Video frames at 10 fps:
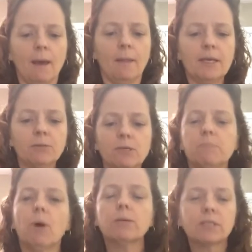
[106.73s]
And this was
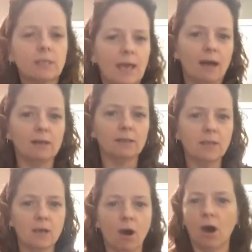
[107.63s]
mostly held
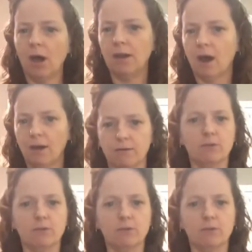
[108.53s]
on either